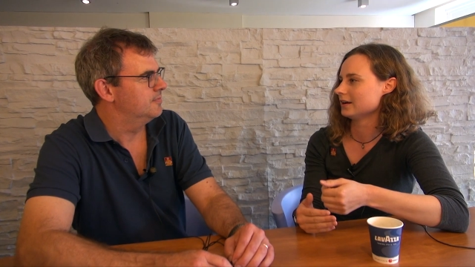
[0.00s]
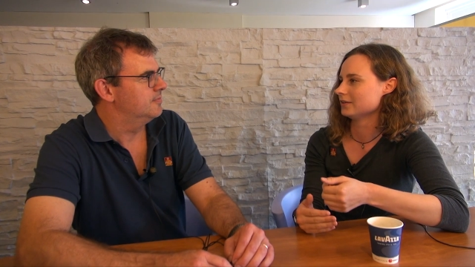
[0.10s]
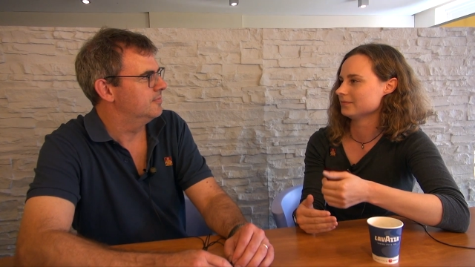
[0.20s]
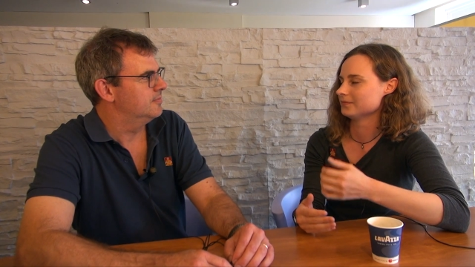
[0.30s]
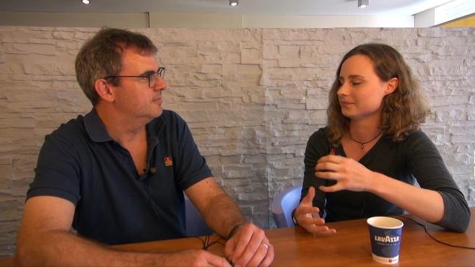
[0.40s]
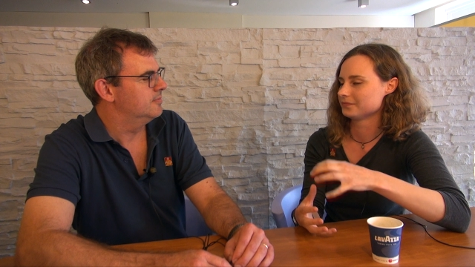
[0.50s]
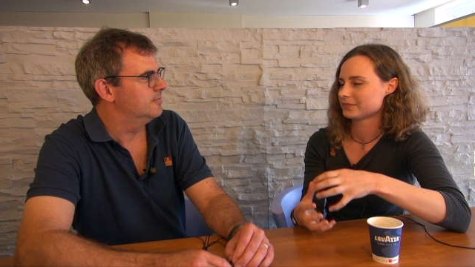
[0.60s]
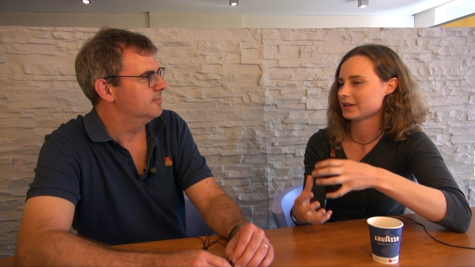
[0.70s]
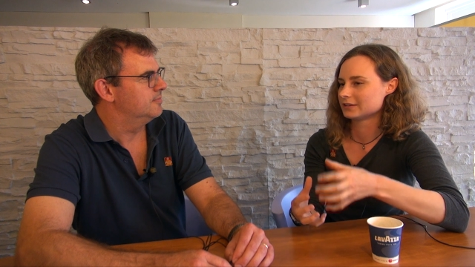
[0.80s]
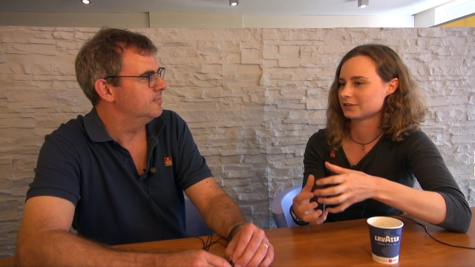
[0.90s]
Speaker 1: um,
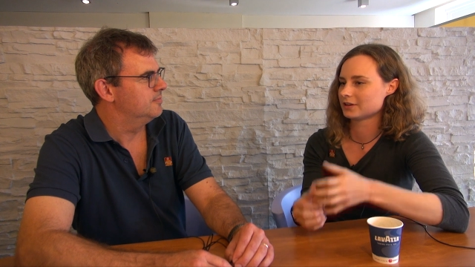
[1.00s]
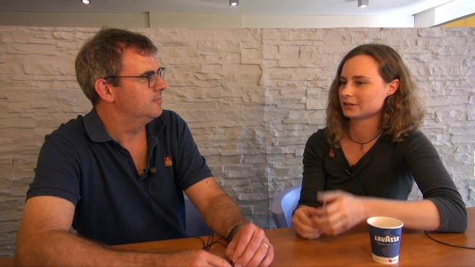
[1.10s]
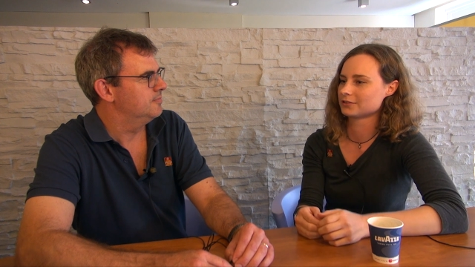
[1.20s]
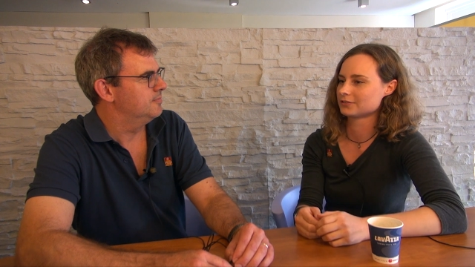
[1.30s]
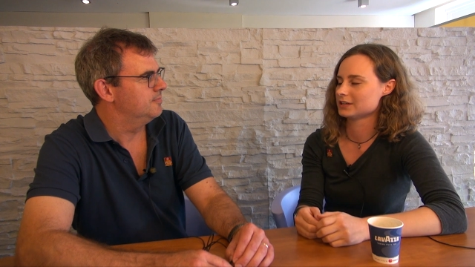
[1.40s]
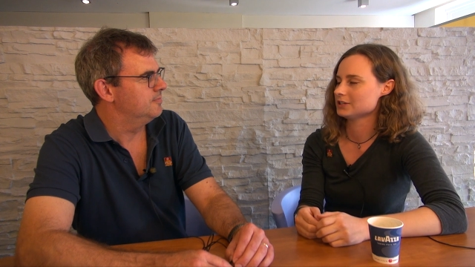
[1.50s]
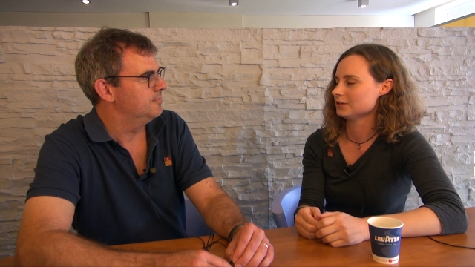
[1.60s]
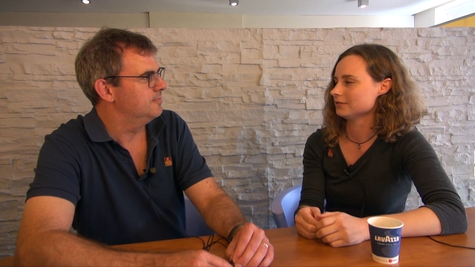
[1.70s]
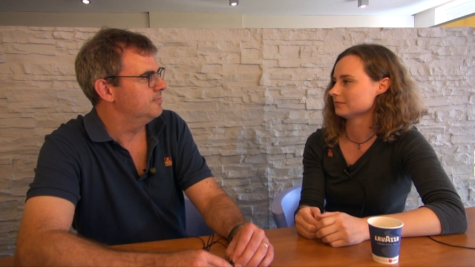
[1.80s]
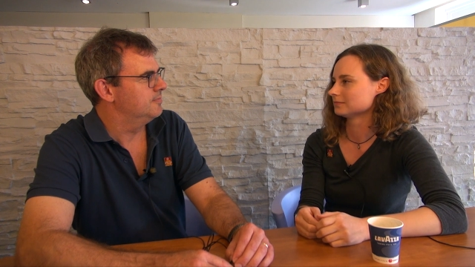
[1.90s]
and, and
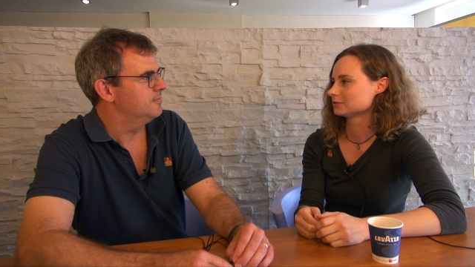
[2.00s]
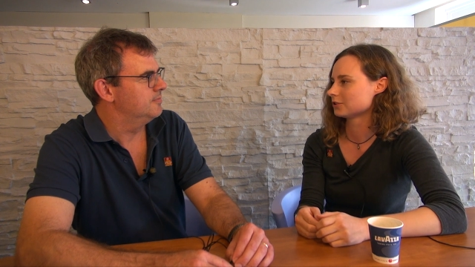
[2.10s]
continue